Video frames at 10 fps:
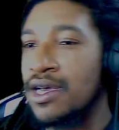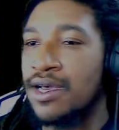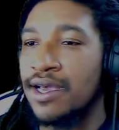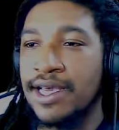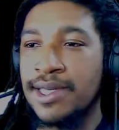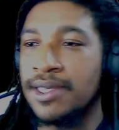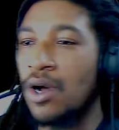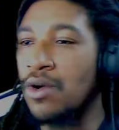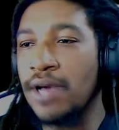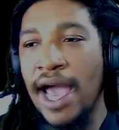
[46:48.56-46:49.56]
It's
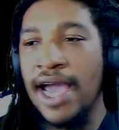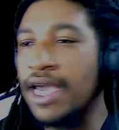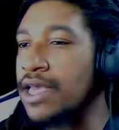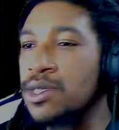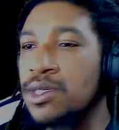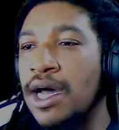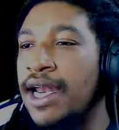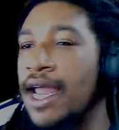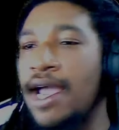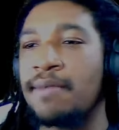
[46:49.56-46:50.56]
no, hey, it's none
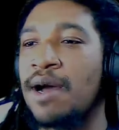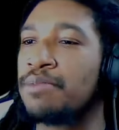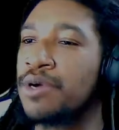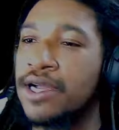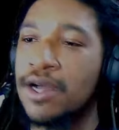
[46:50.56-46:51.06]
of that, my boy.